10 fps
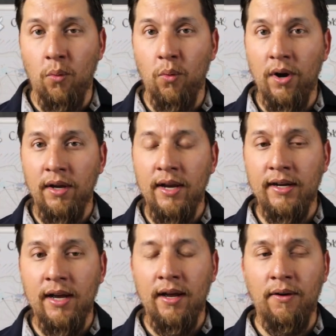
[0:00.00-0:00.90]
One I
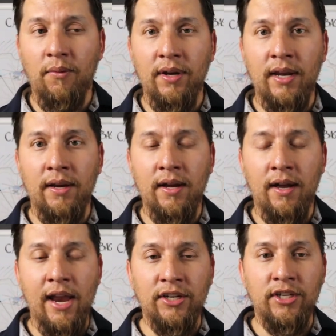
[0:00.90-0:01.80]
got one I
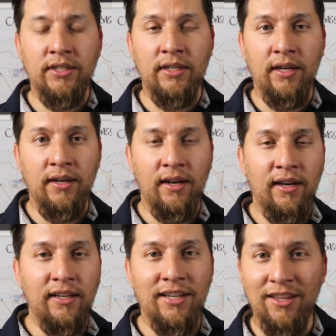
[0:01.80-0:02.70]
got anxious and I
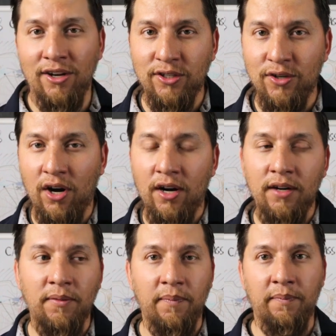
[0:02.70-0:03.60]
and I set the hook too
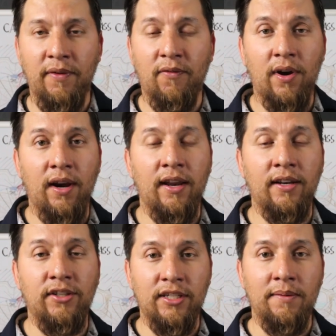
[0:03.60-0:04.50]
hard before I
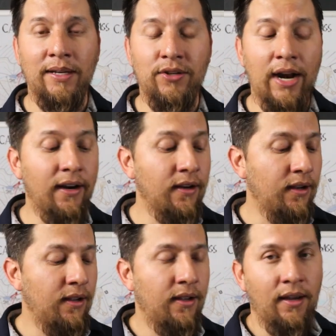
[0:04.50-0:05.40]
had adjusted my drag,
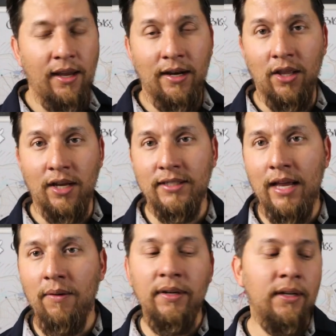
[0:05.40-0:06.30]
and I lost
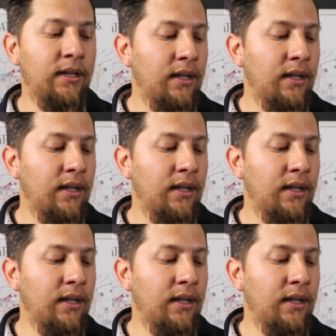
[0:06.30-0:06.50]
that one.